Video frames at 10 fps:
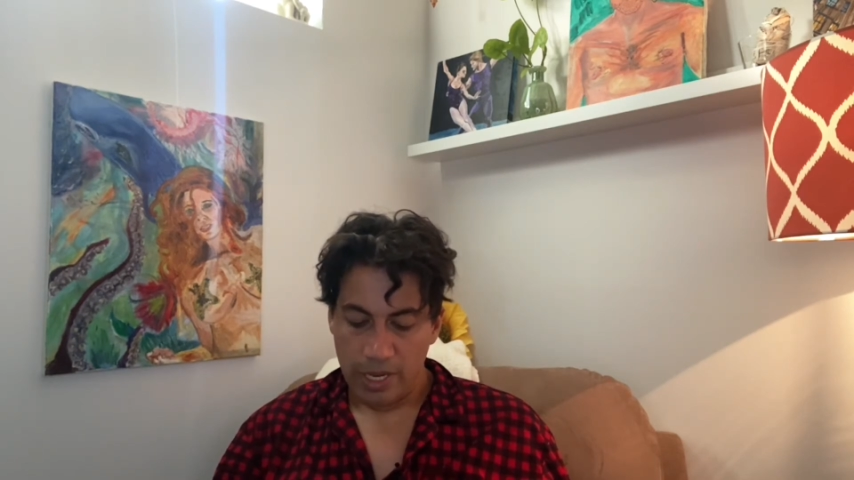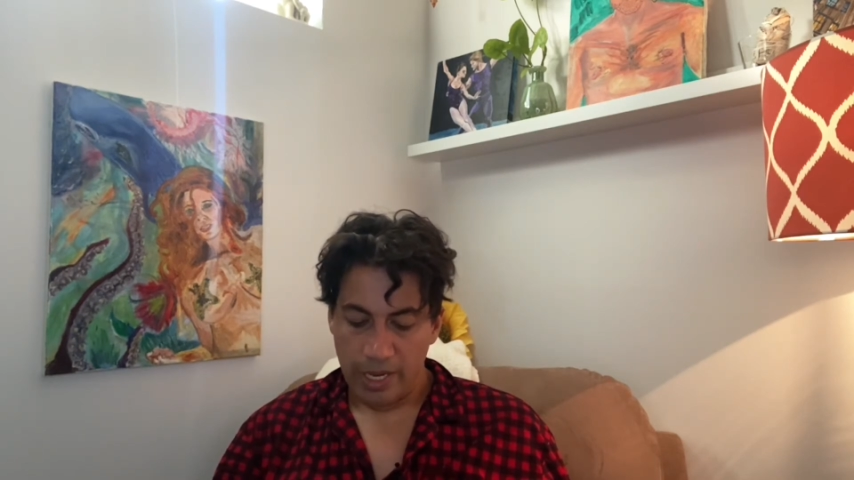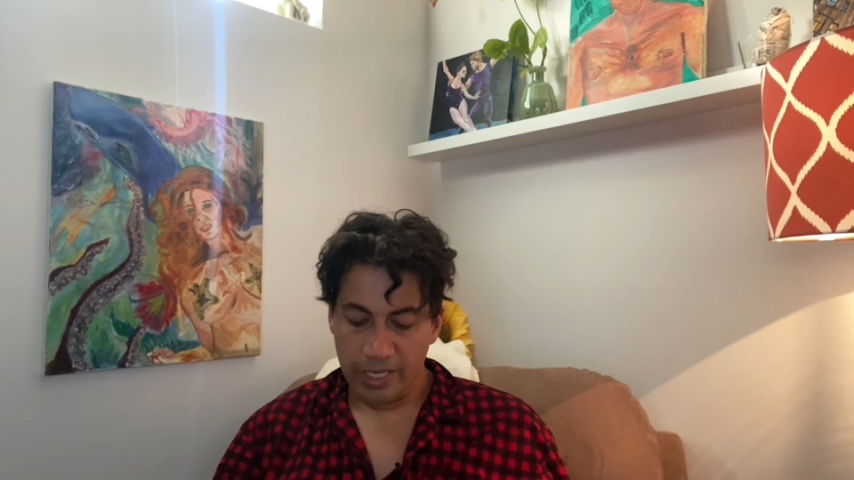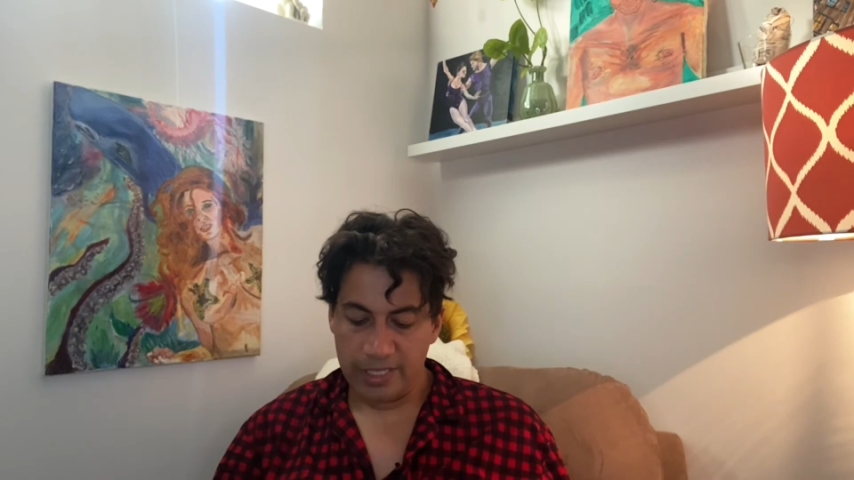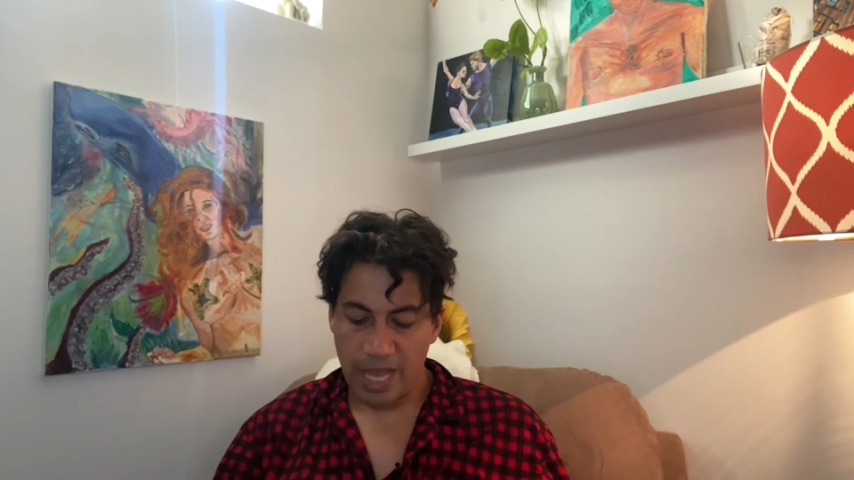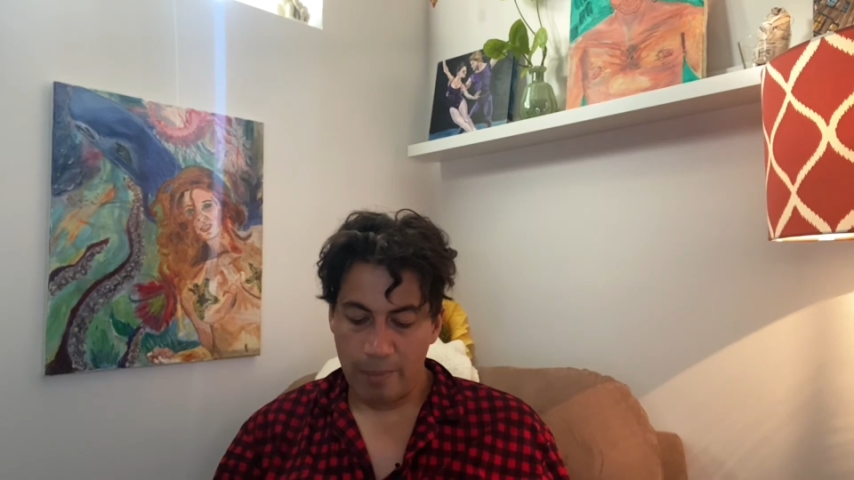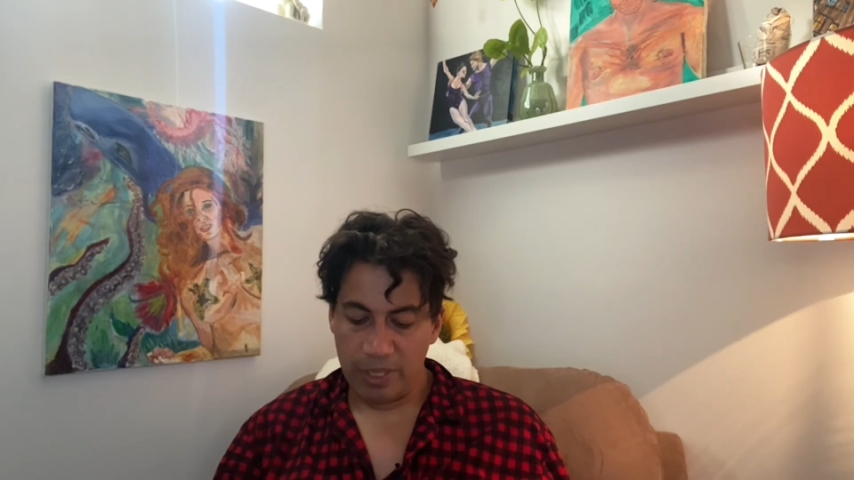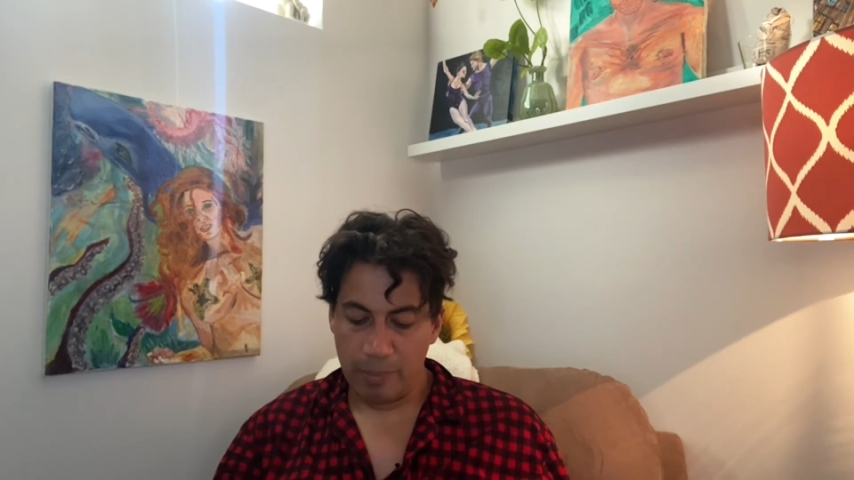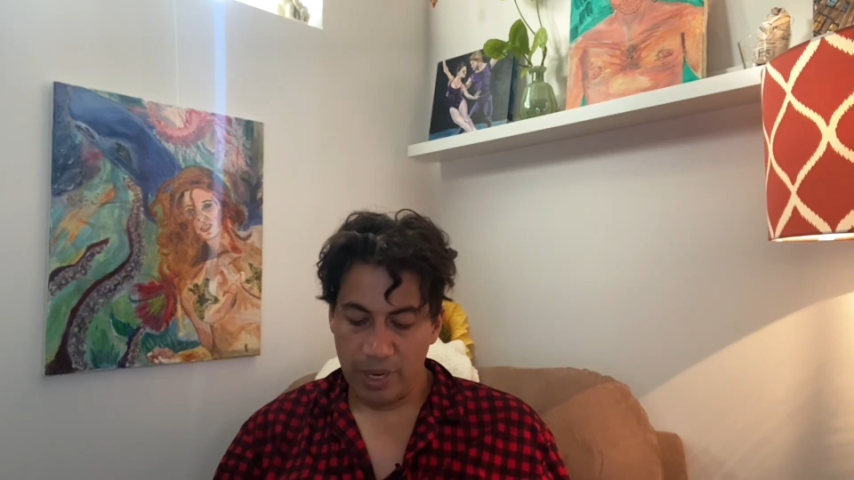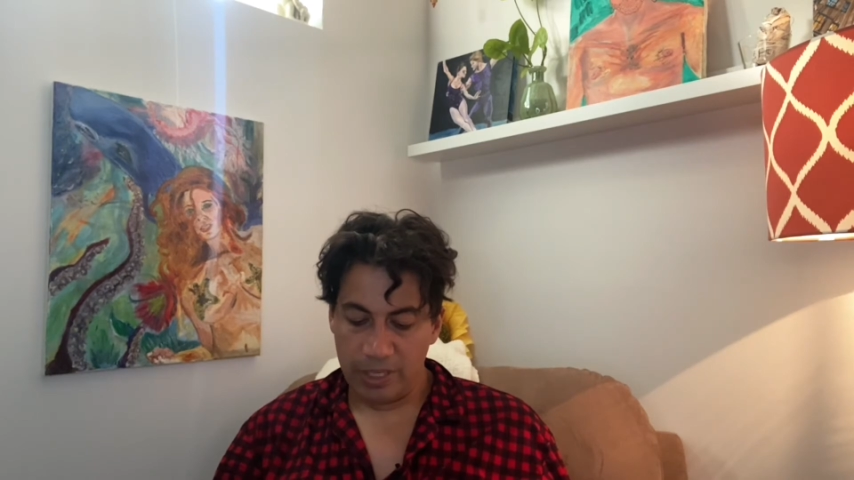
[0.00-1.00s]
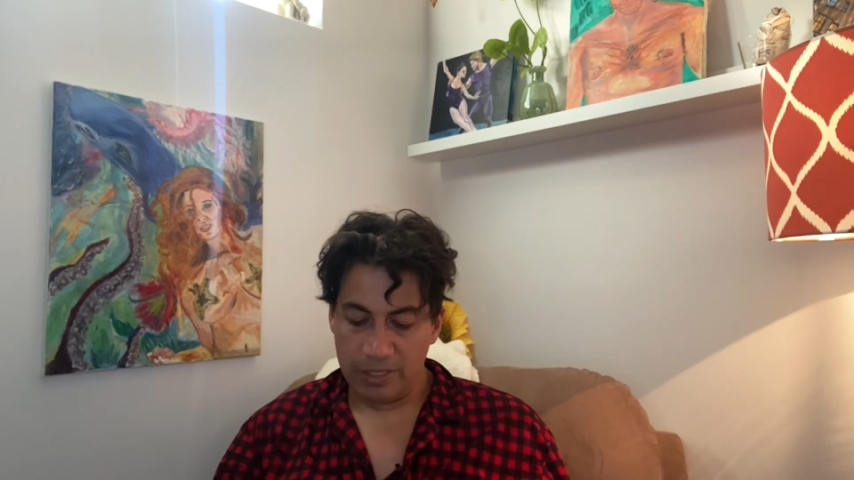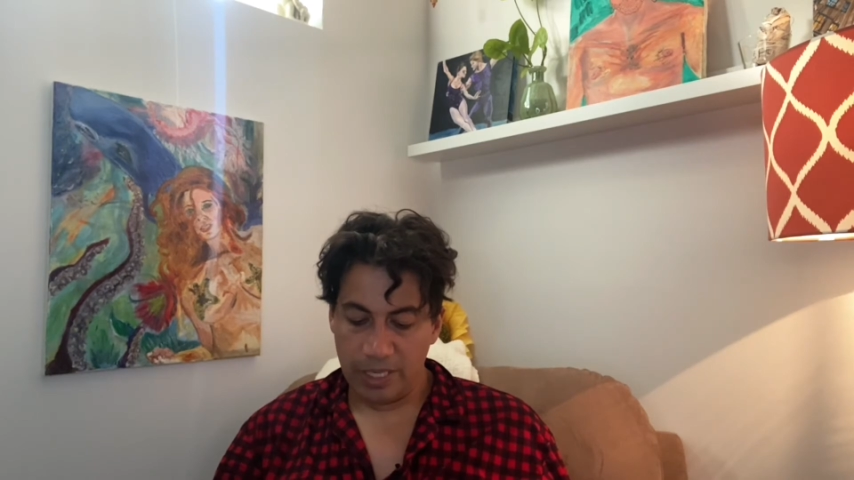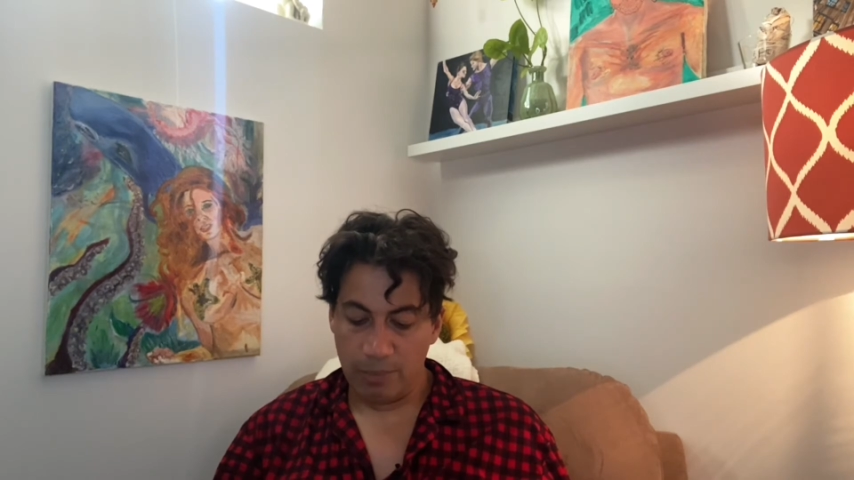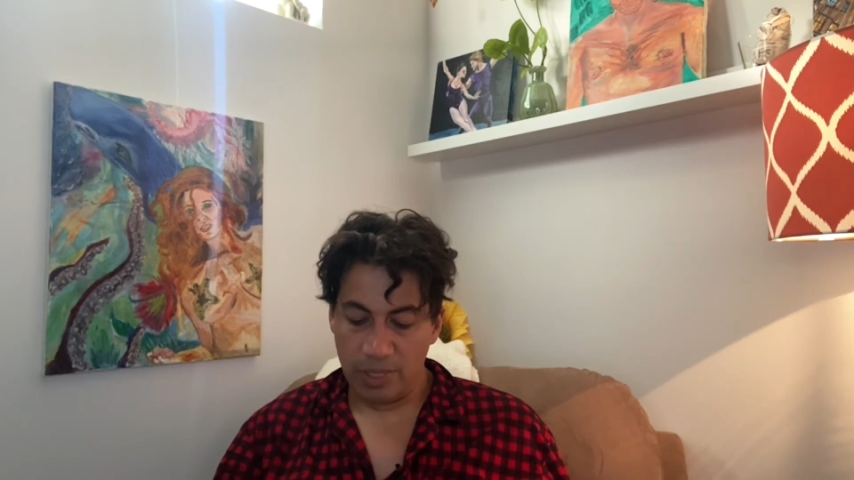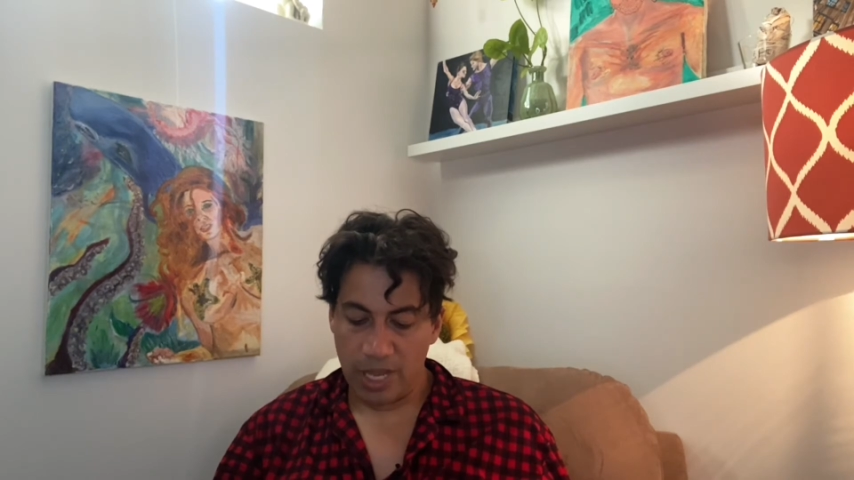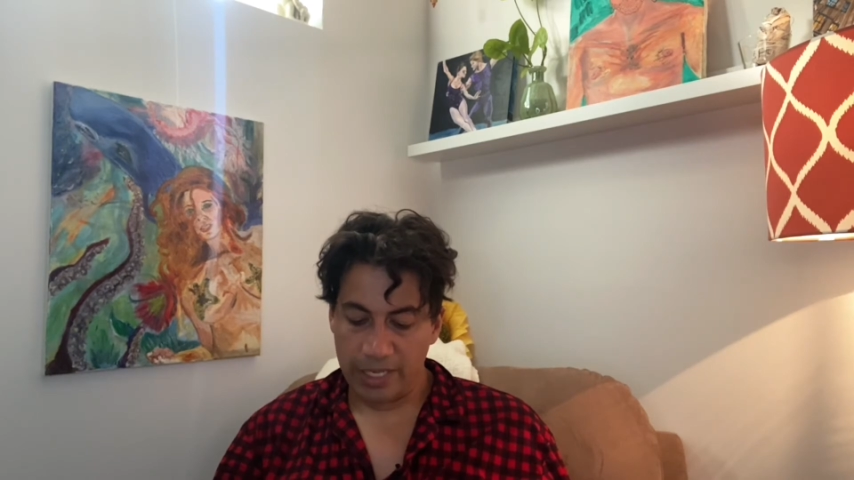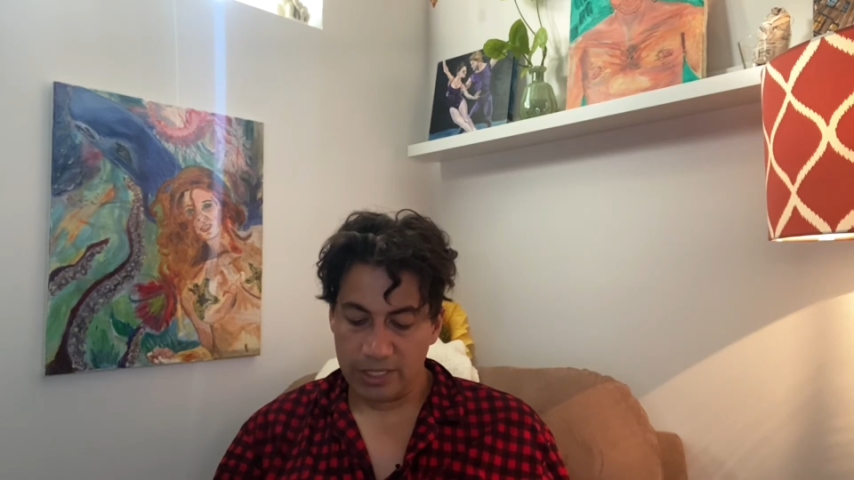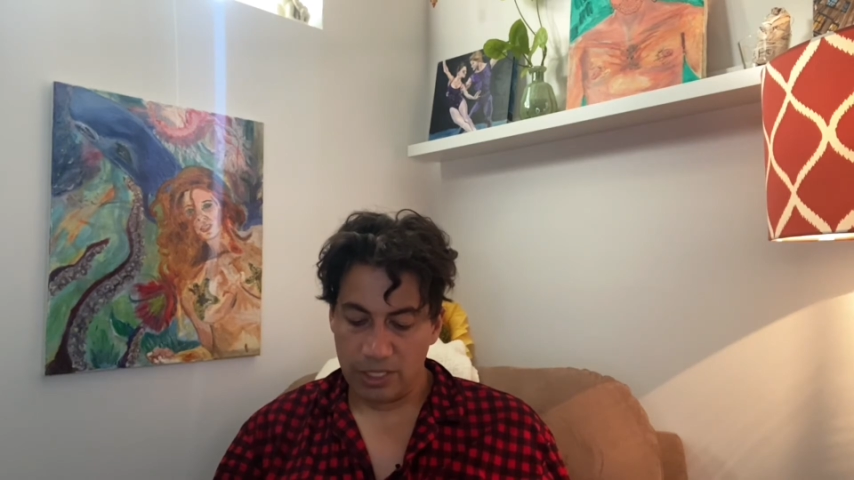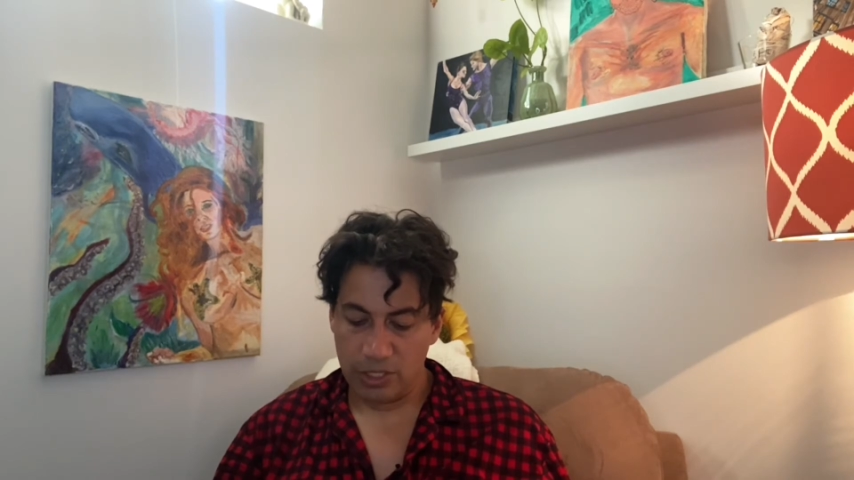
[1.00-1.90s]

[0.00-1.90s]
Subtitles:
examining by the dim light